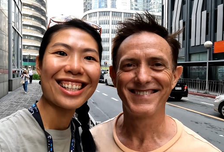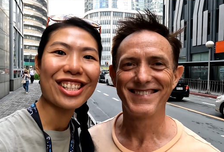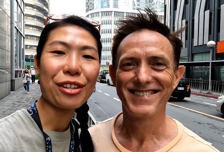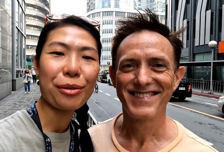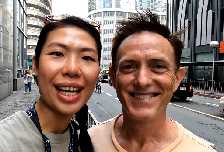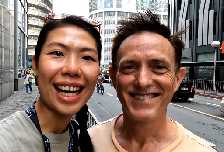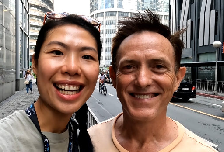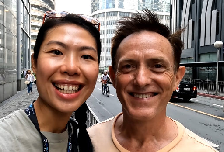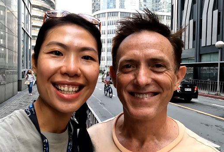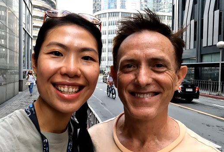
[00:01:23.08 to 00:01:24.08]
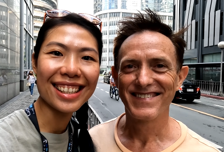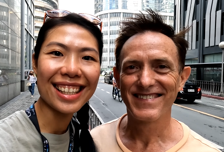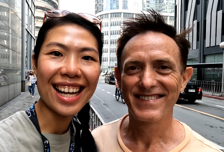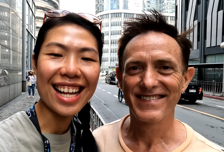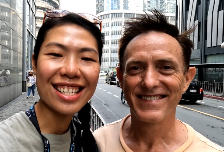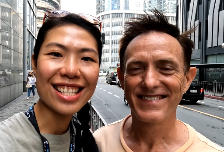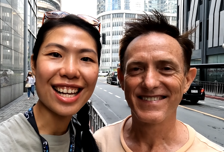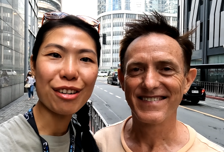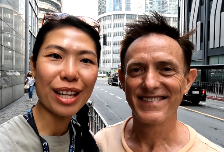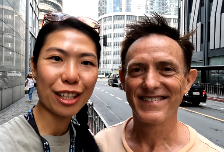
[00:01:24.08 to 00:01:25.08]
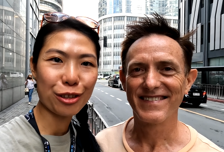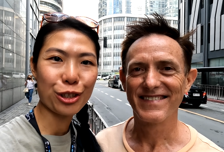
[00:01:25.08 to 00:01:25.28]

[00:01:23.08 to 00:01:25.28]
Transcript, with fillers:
Speaker 1: So we are here, and so I would like to